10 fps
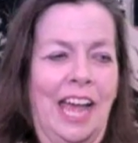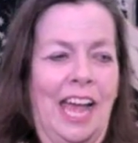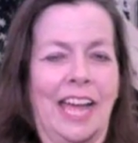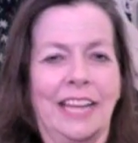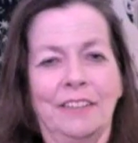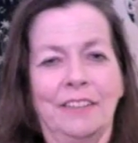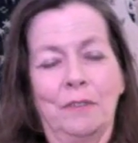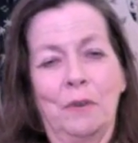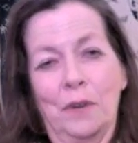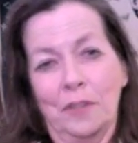And of
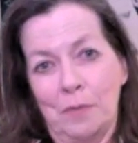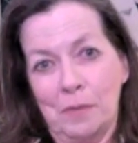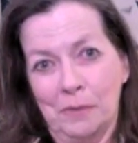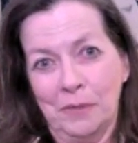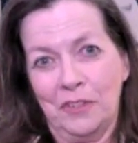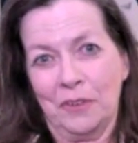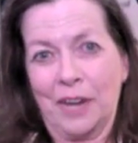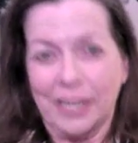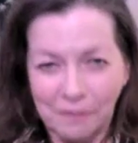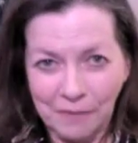course, people would
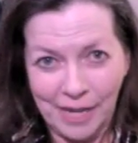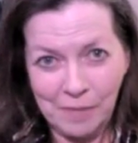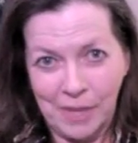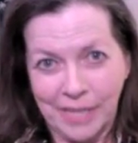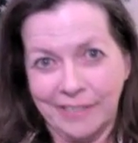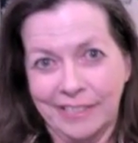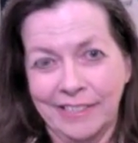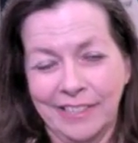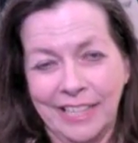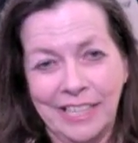try to ride
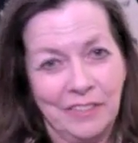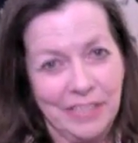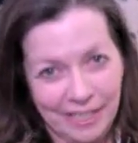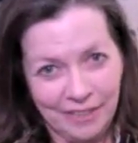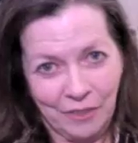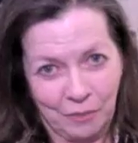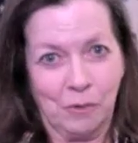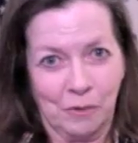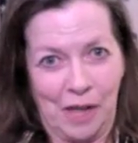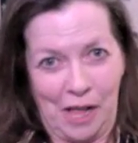Pegasus, and they usually get
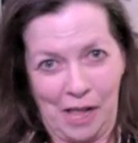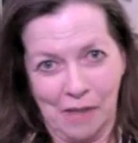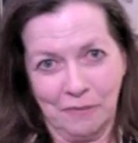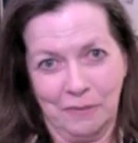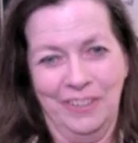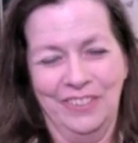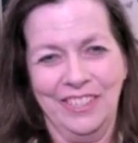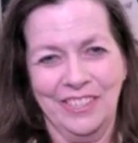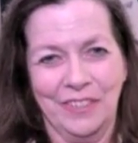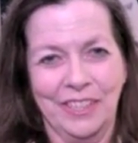thrown off, which
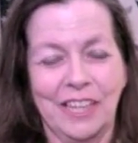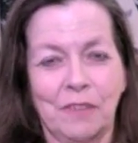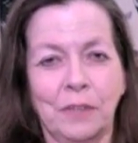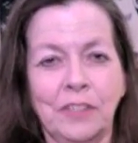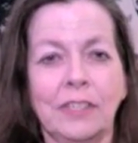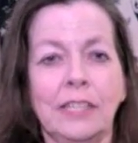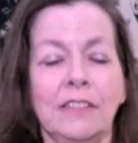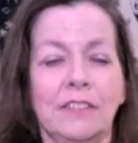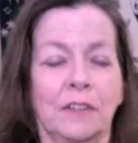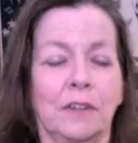is what they richly
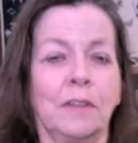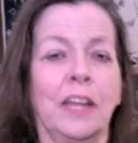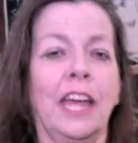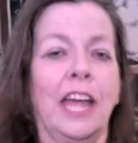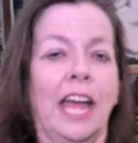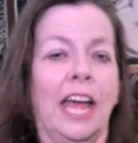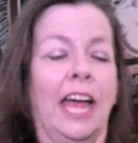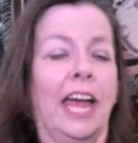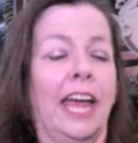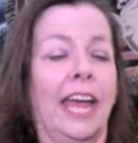deserve.
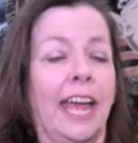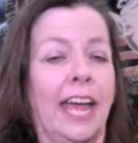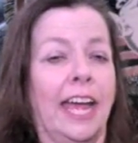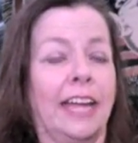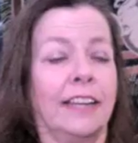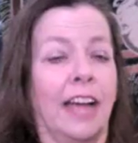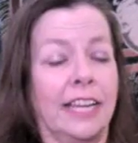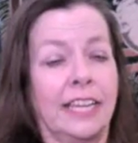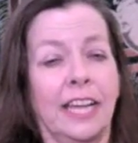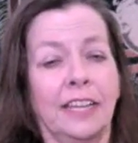And I
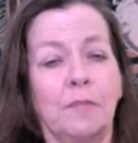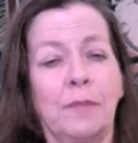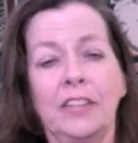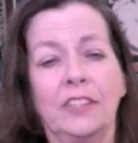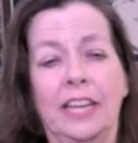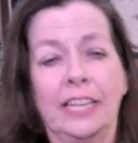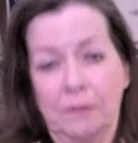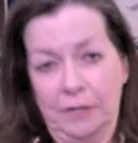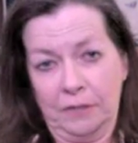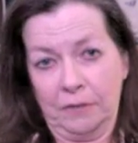can't imagine
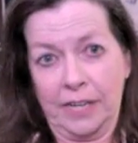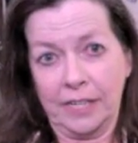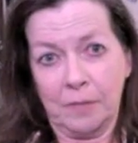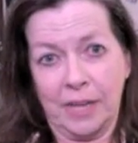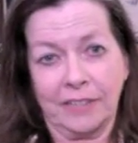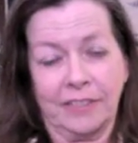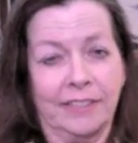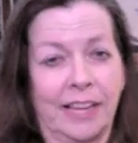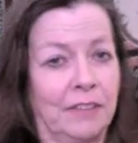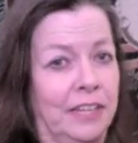anyone riding
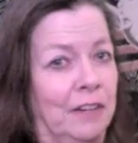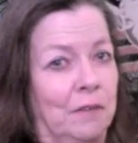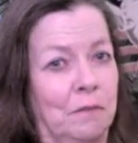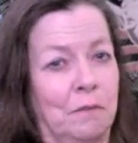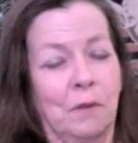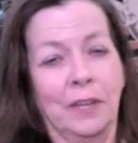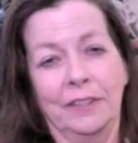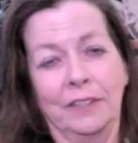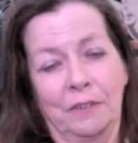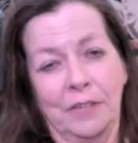Pegasus. I don't care what
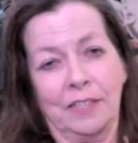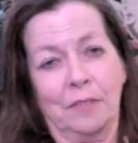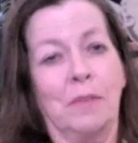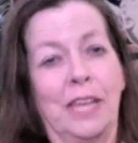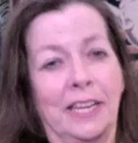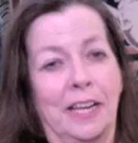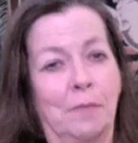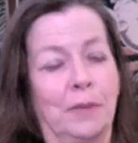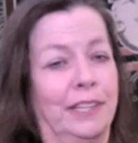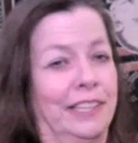the Greeks made
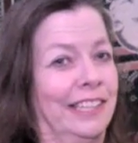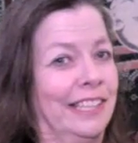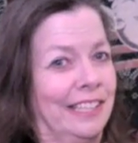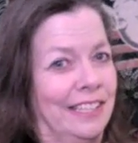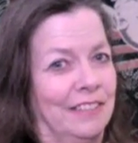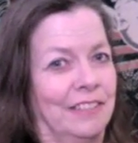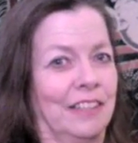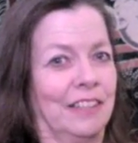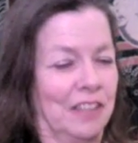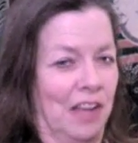up. He's
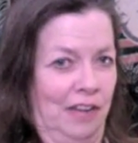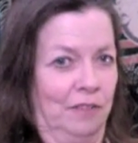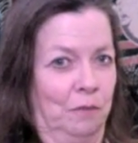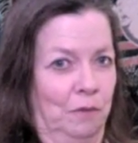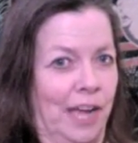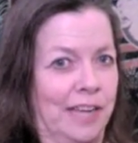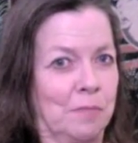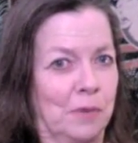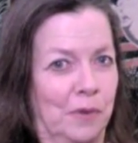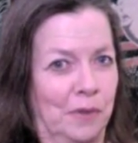not
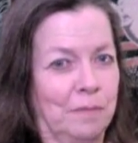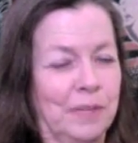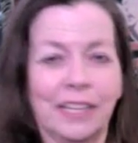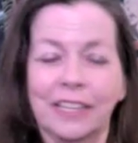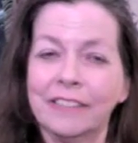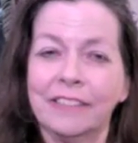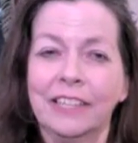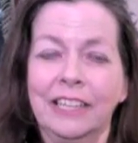rideable because